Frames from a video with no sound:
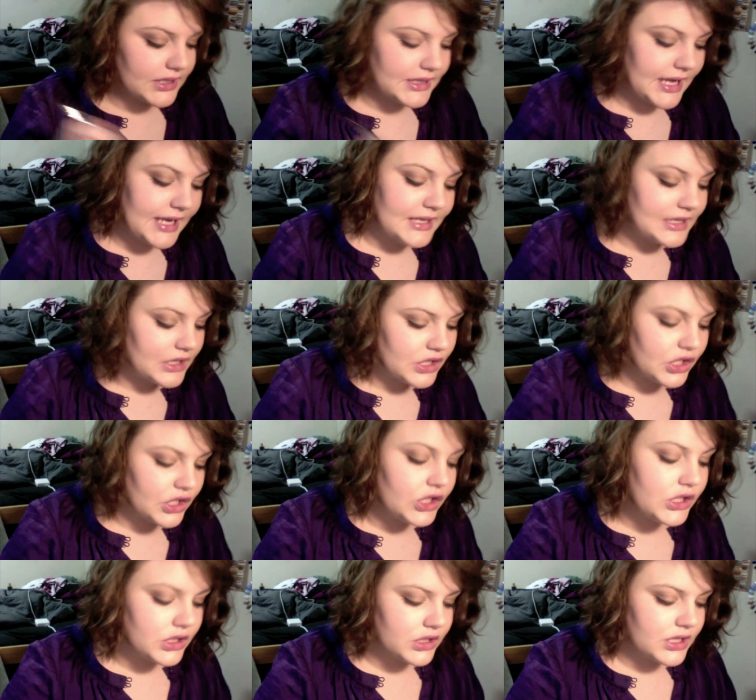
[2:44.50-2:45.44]

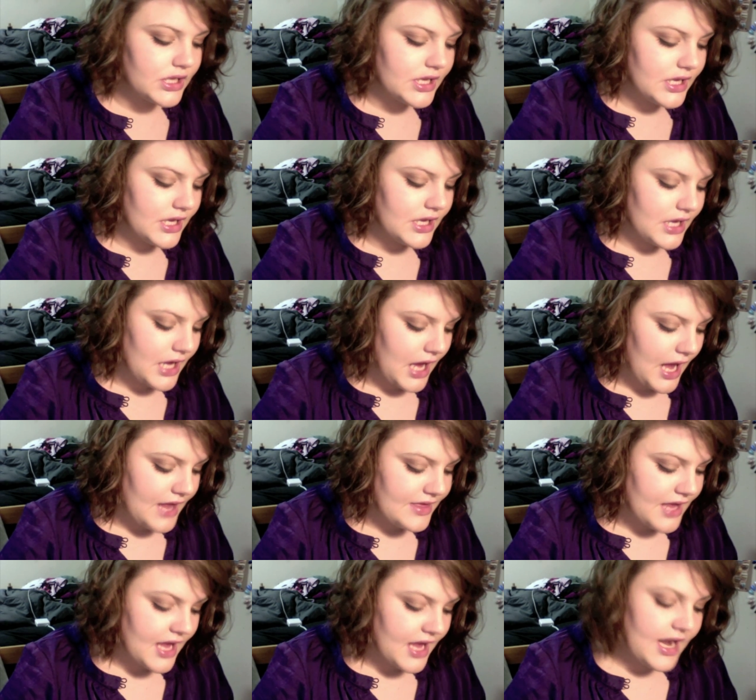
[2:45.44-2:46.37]
Langnickel.
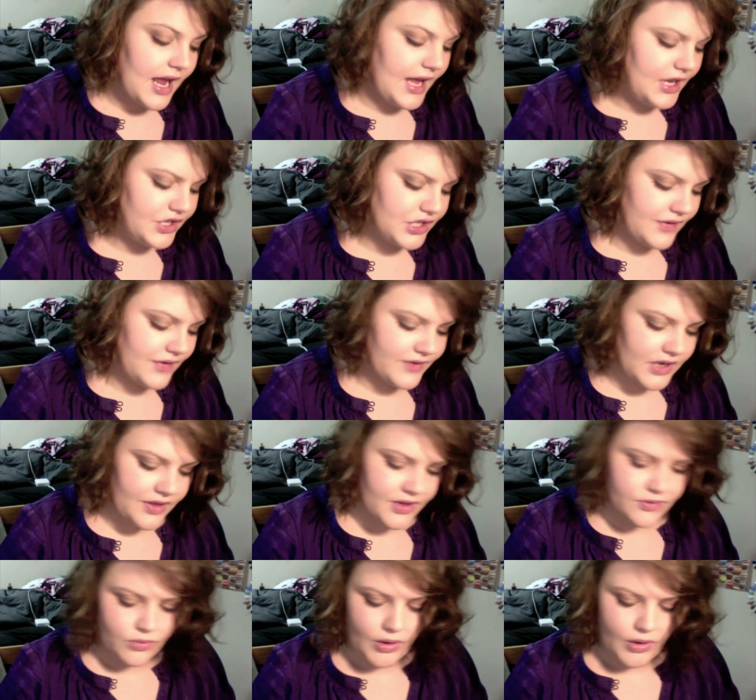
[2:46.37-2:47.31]
And then I actually have
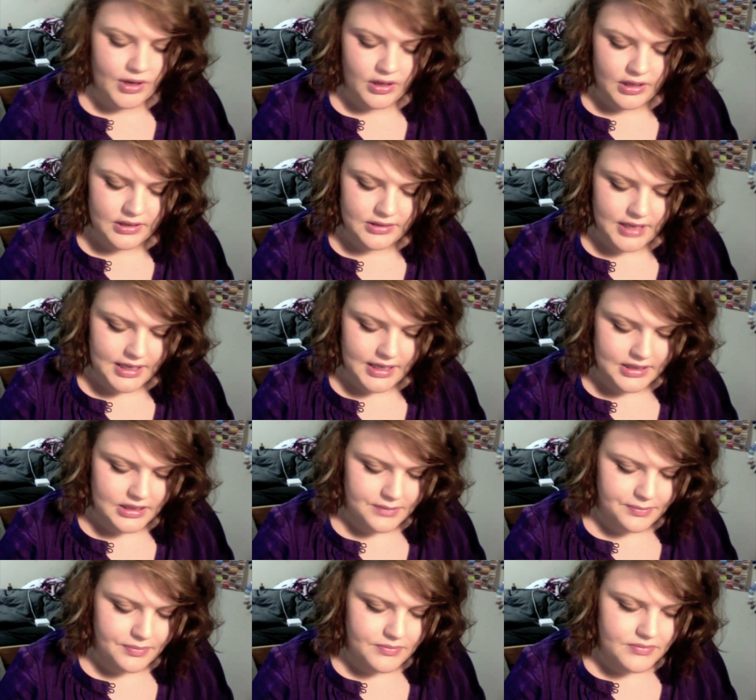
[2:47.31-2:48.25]
another Royal and
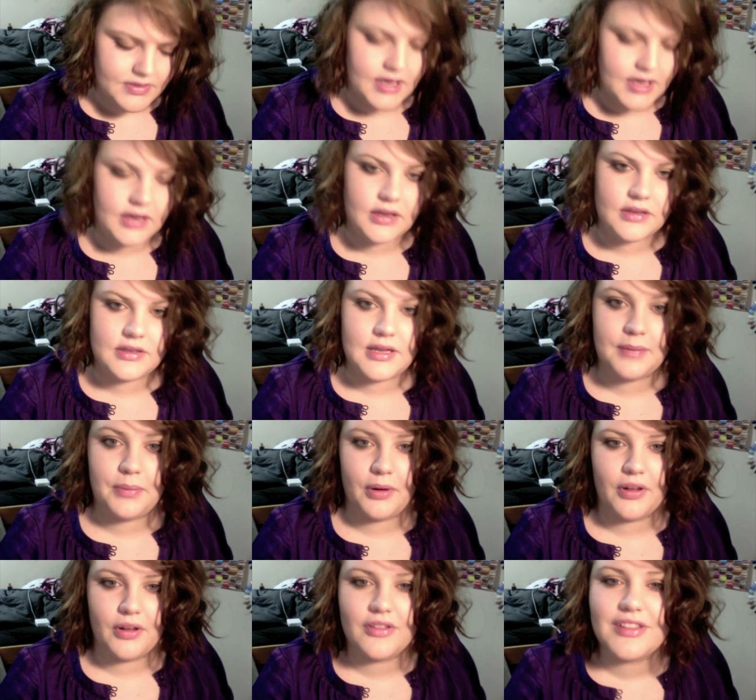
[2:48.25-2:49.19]

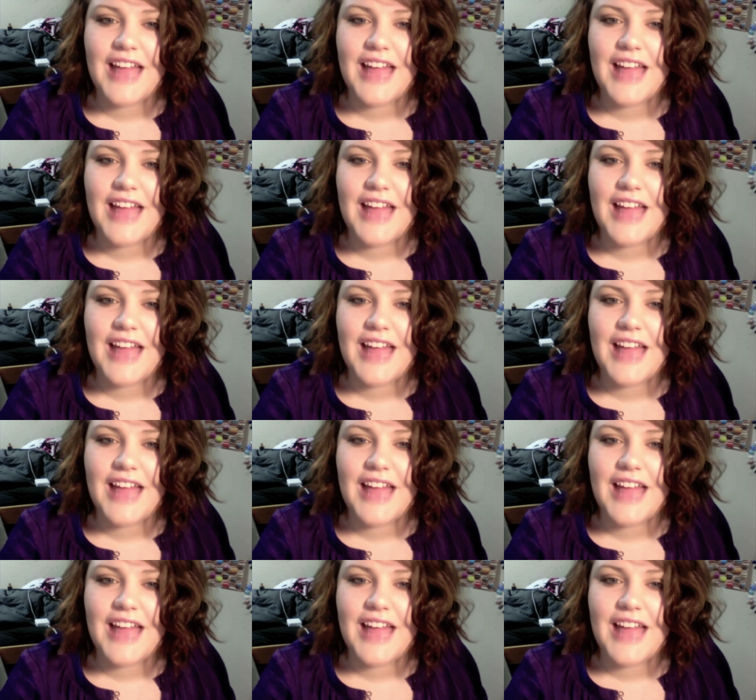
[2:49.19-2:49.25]
Langnickel.